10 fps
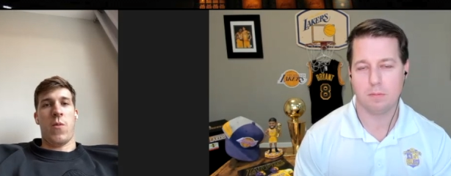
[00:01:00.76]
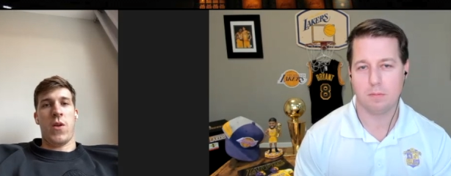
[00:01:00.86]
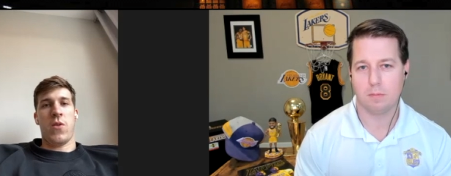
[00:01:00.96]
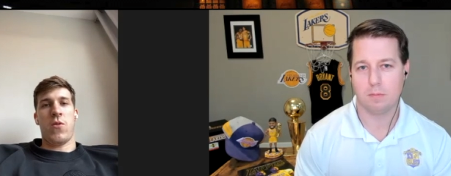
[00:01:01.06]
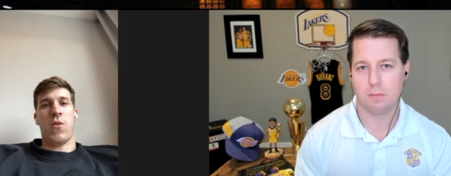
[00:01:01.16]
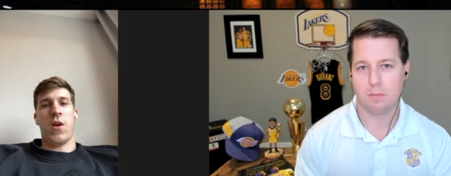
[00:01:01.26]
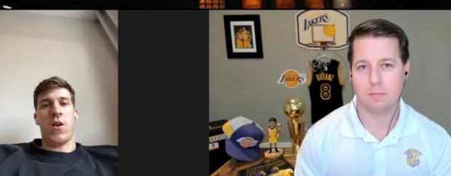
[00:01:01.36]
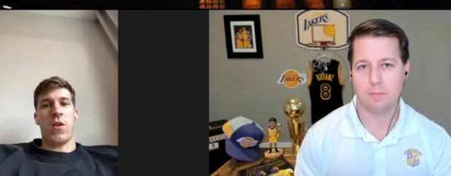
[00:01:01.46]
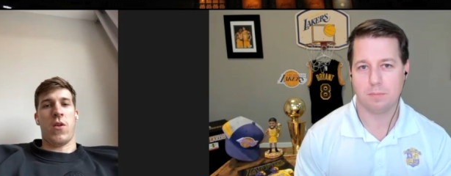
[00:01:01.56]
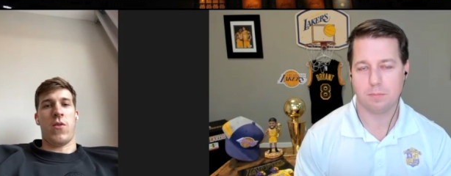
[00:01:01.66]
Speaker 1: Yeah, we knew
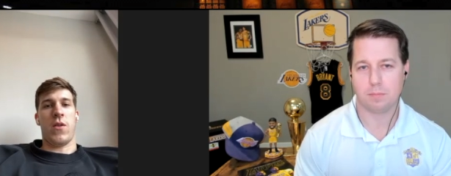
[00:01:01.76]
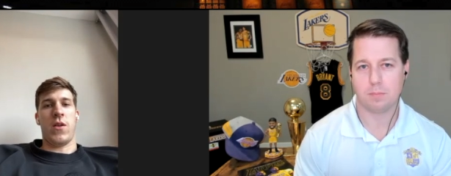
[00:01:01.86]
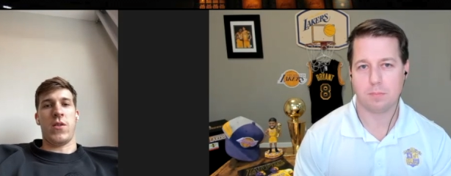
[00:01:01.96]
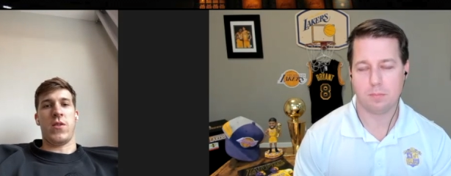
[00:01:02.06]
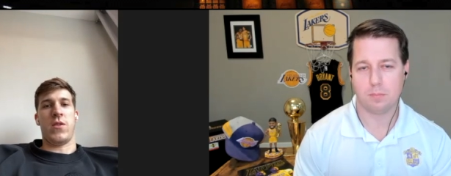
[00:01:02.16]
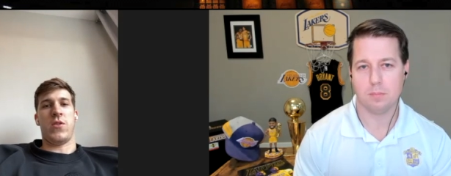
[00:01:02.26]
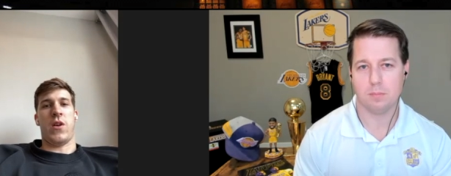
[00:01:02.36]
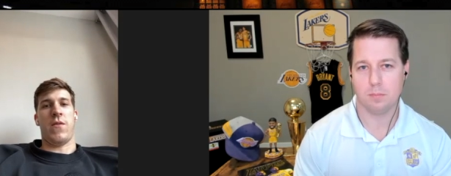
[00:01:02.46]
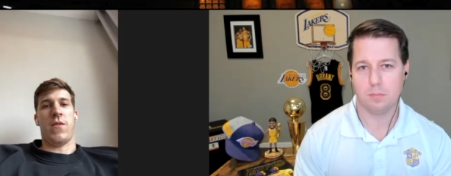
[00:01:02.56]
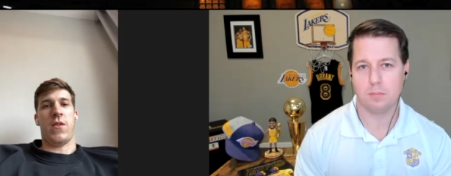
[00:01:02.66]
uh, going into
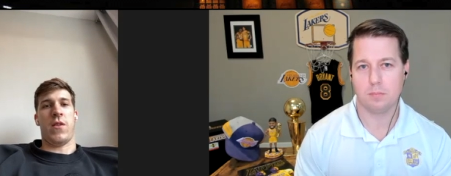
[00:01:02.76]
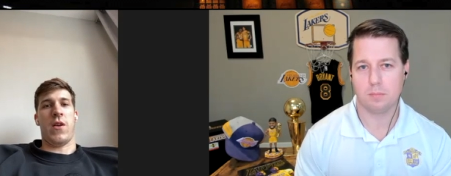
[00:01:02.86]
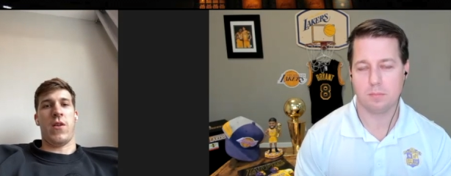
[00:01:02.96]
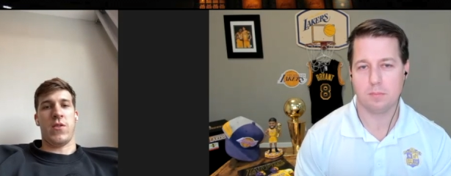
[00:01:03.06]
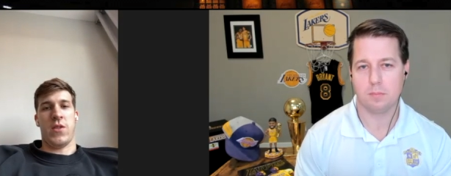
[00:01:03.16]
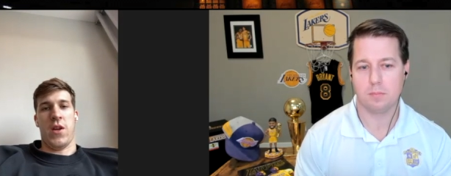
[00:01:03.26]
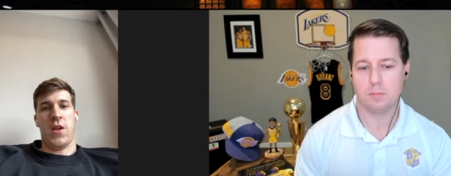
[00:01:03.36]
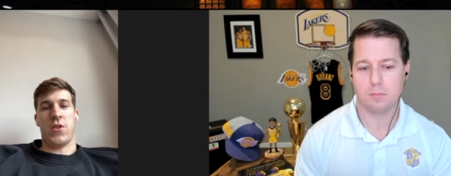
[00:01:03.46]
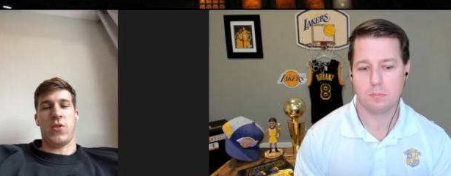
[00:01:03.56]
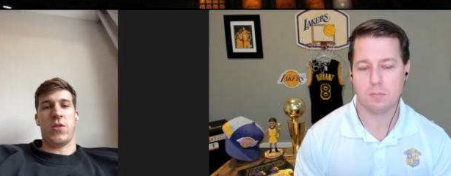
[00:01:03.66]
the draft that the Lakers
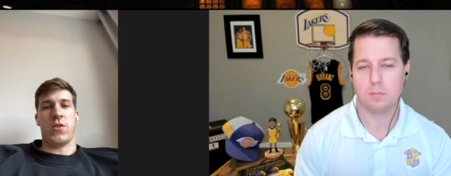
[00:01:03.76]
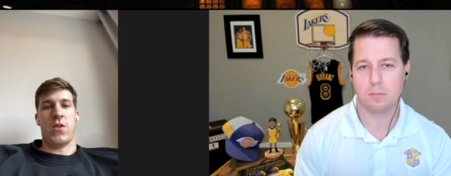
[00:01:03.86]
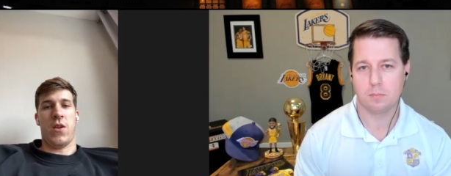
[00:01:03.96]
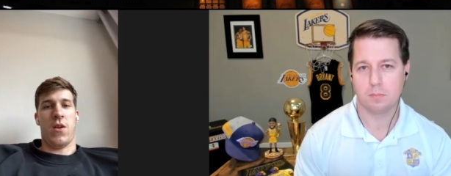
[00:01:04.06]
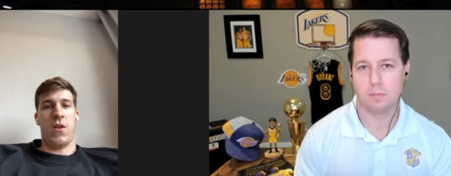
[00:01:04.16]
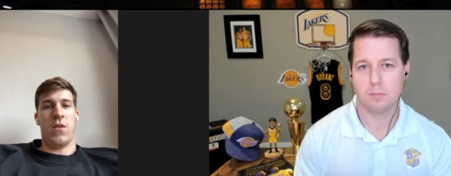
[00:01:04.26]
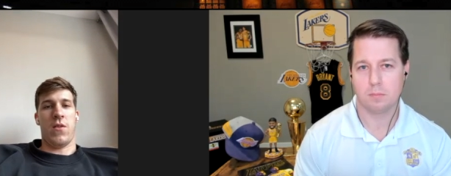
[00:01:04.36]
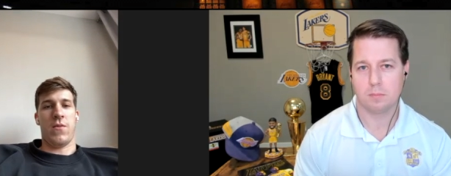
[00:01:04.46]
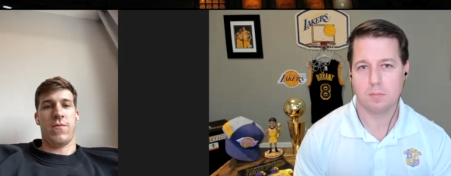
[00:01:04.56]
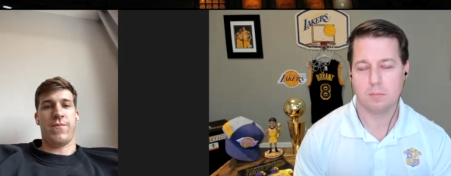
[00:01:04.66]
had an interest
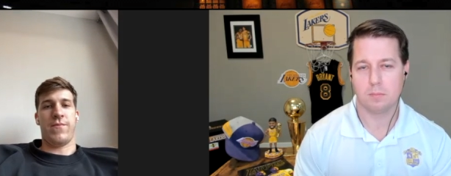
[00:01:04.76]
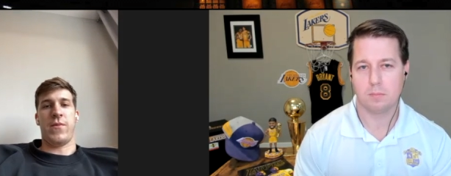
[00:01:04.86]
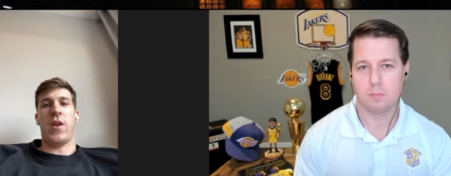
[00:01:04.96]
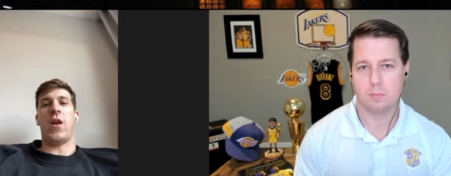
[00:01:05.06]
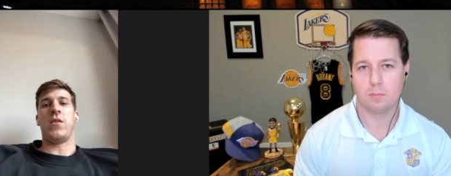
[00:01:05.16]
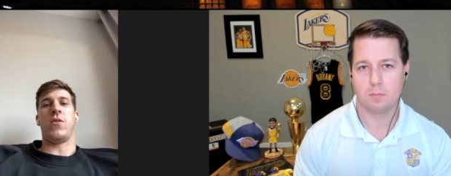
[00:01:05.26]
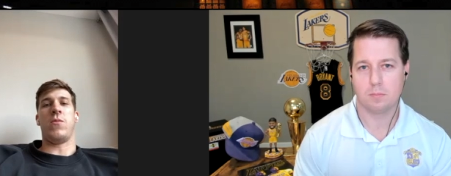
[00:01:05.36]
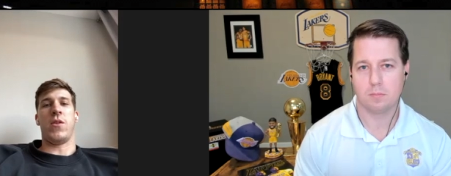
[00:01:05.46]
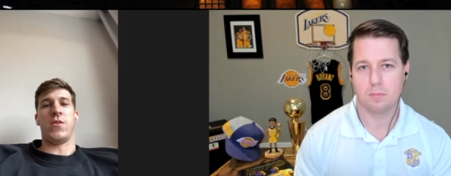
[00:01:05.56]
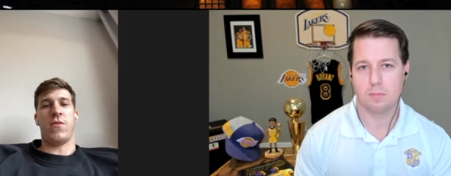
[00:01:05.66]
uh, not
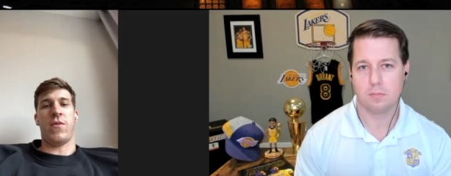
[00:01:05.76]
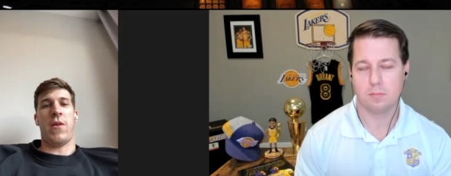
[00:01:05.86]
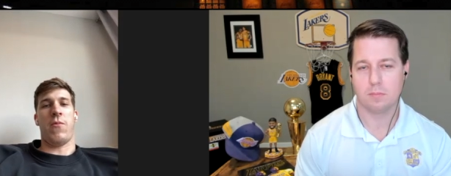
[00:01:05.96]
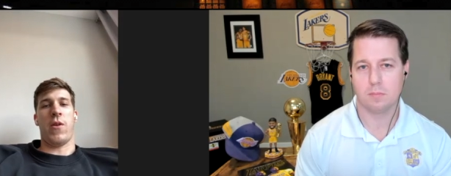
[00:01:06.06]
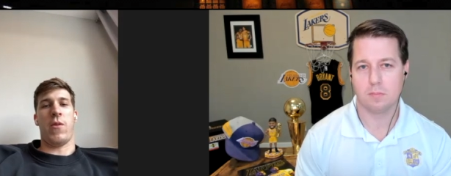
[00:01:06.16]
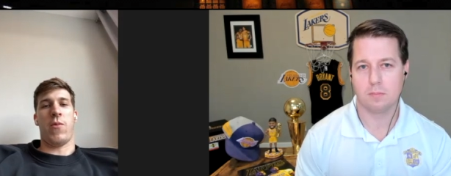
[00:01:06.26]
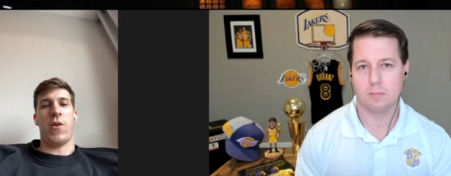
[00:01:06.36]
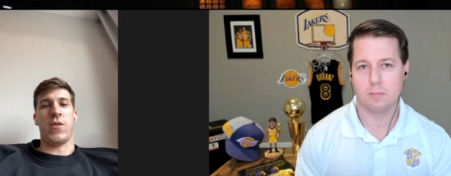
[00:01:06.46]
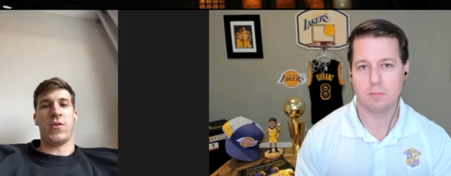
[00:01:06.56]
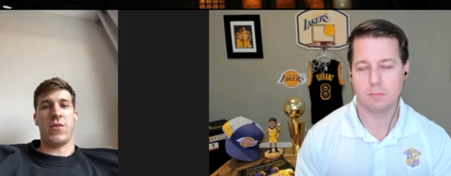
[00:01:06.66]
so much with like what
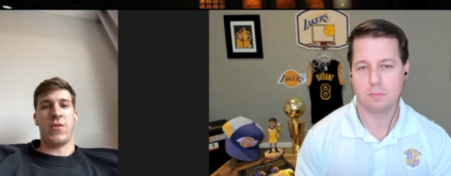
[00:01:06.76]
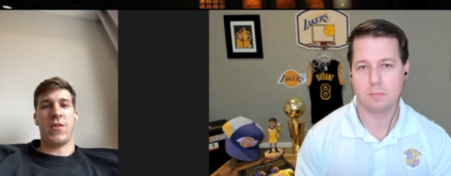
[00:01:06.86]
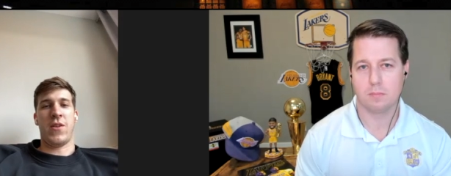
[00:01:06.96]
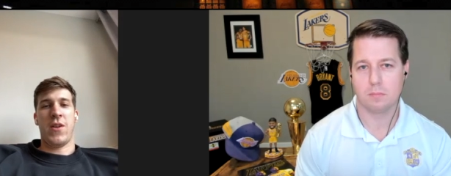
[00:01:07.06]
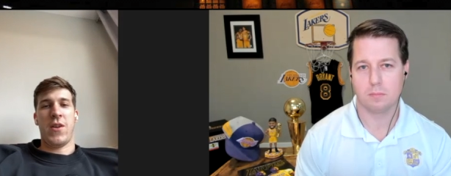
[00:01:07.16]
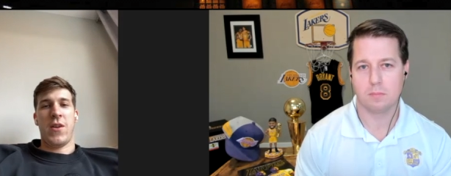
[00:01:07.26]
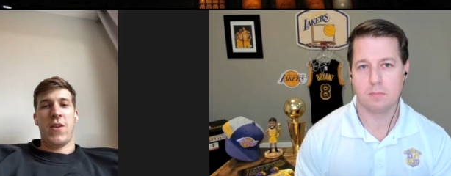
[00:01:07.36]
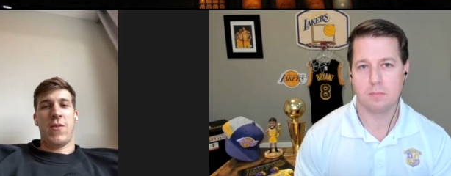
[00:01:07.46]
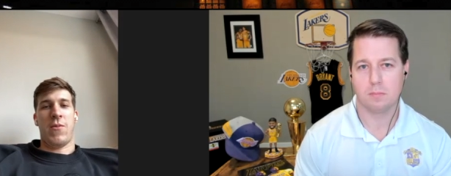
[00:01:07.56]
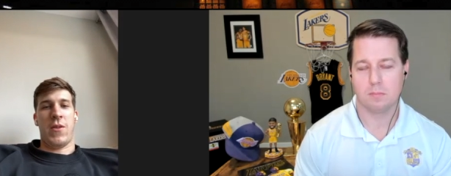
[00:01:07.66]
it was or
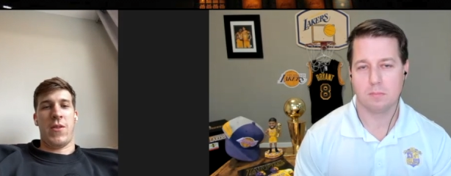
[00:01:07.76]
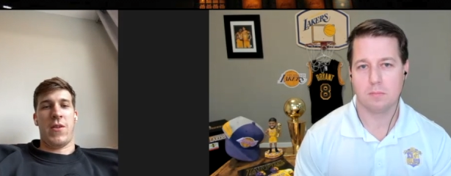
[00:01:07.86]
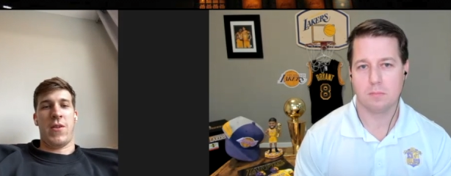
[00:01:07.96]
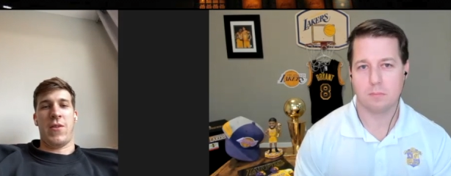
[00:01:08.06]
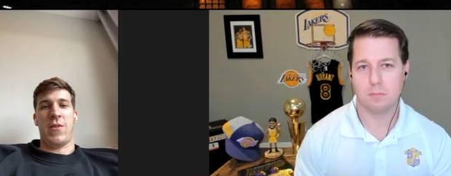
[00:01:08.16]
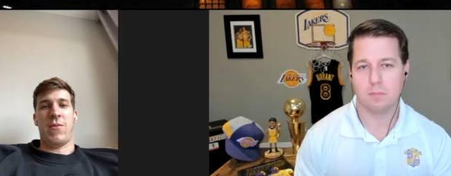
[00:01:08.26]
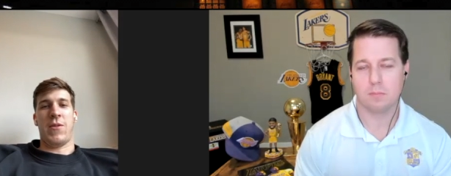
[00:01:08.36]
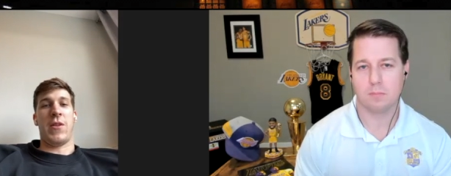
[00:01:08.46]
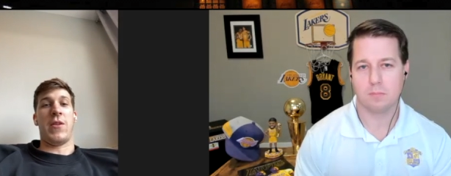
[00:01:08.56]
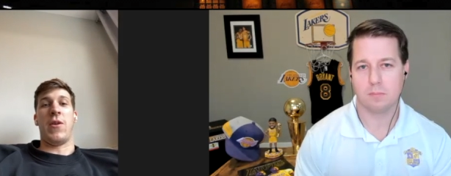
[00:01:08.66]
what
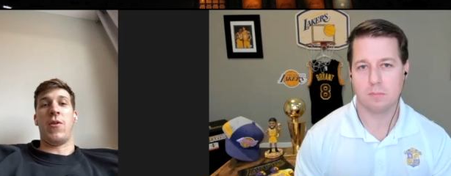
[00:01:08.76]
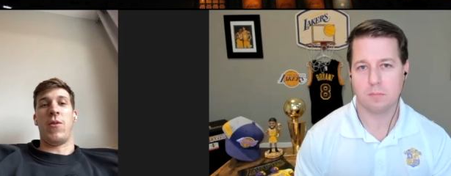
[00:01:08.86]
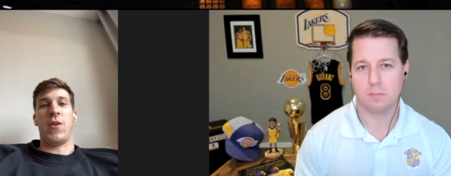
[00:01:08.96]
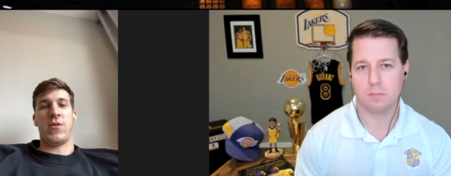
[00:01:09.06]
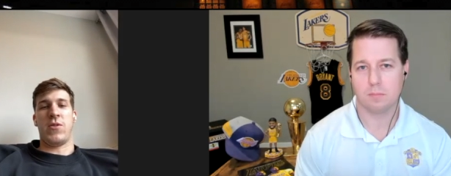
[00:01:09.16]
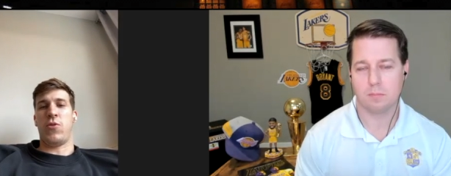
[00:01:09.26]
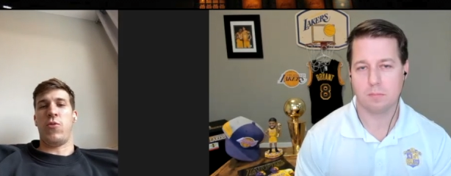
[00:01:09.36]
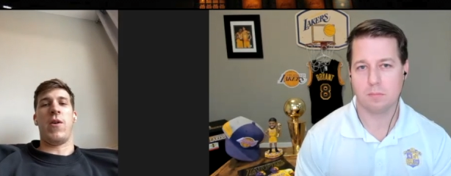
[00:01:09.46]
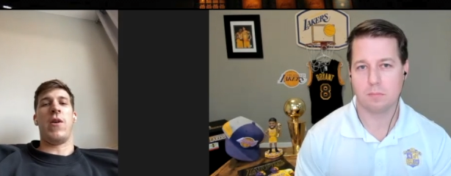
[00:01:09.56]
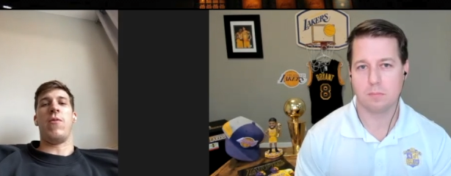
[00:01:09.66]
the what the deal was
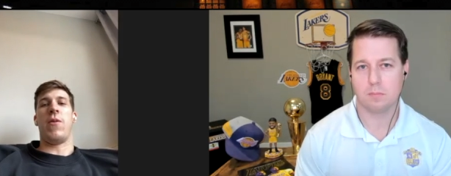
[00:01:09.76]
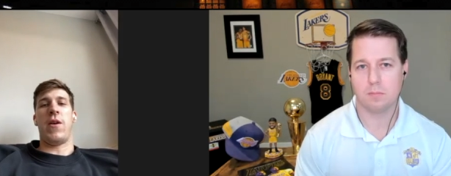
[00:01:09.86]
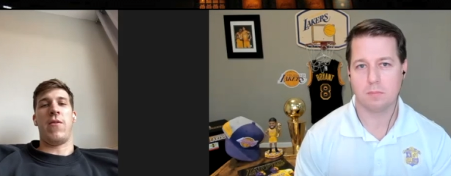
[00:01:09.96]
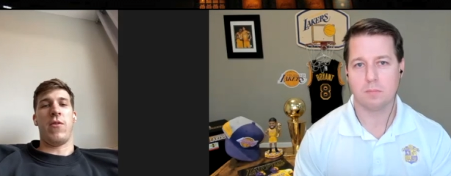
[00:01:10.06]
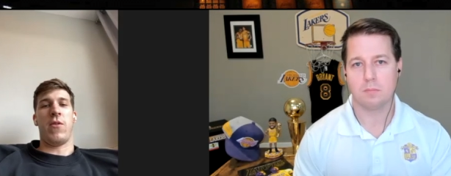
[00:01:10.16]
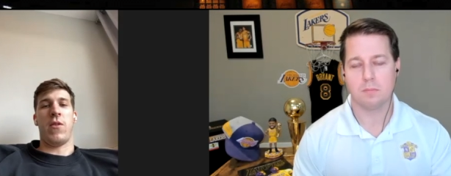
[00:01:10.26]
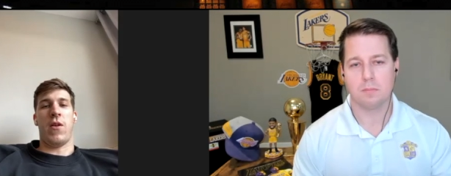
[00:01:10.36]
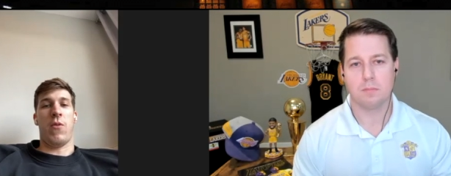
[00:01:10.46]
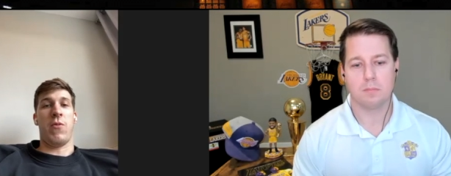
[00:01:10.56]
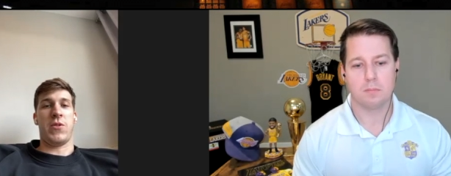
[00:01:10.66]
two way or
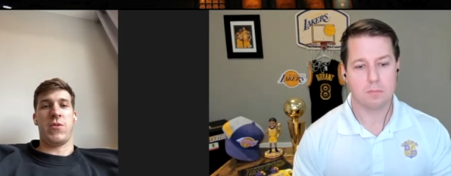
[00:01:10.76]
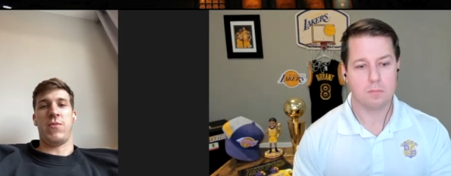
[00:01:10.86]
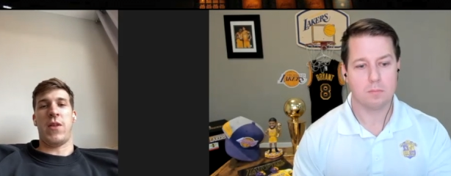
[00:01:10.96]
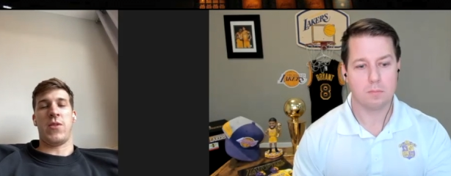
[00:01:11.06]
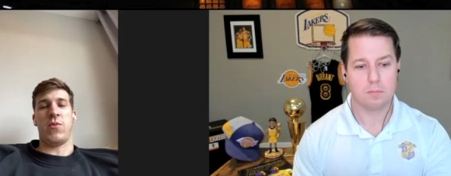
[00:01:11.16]
whatever, uh, which